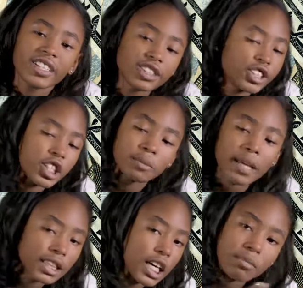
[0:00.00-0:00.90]
Engineers
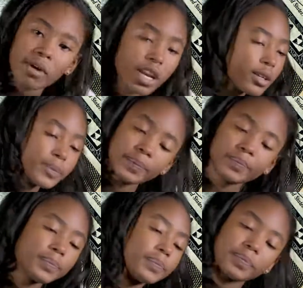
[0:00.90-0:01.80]
make a lot of money.
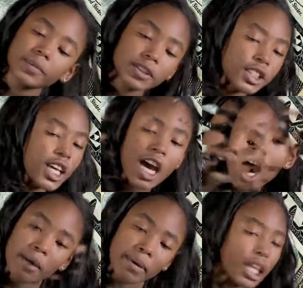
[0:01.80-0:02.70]

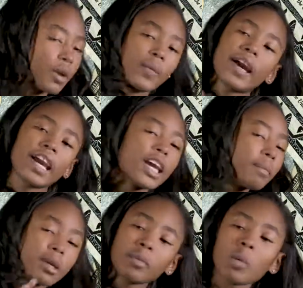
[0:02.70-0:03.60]
Making it
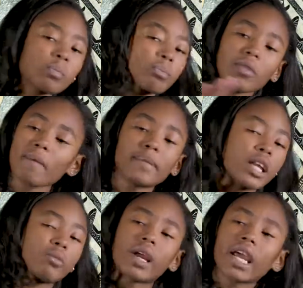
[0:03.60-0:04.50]
rain, people.
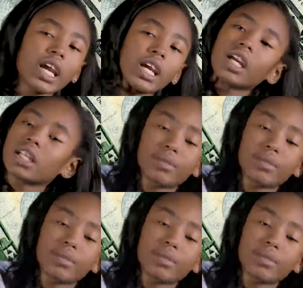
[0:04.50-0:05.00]
Make it rain.